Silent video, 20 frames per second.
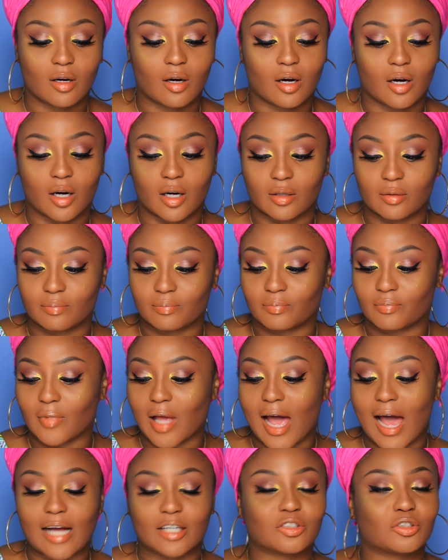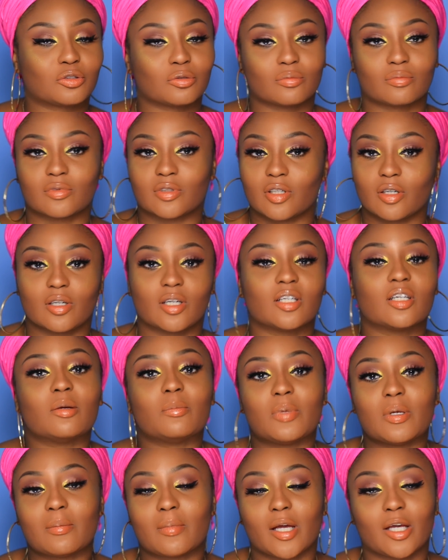They're gonna
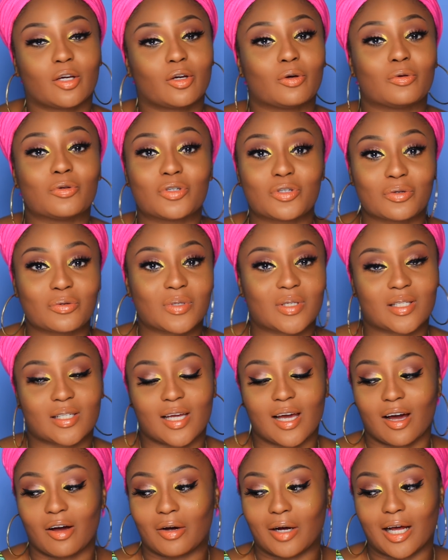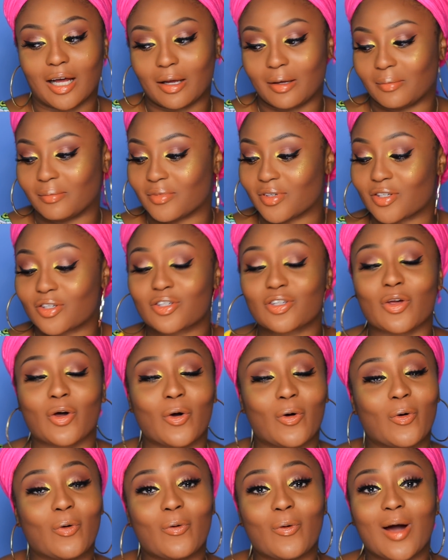be my go-tos now. I'm
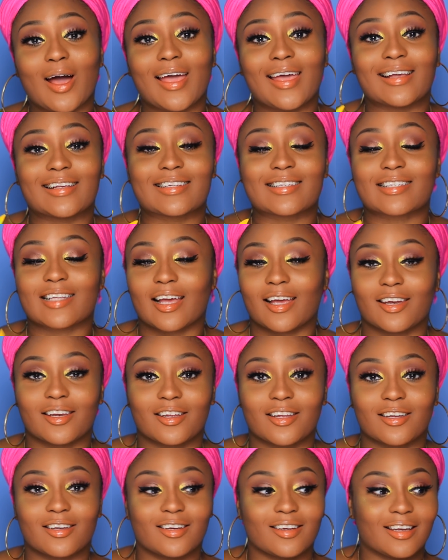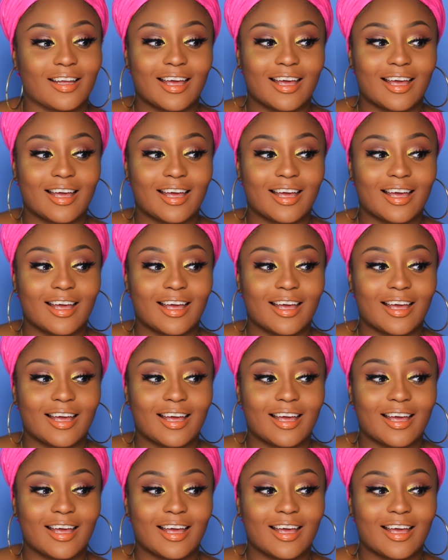so excited.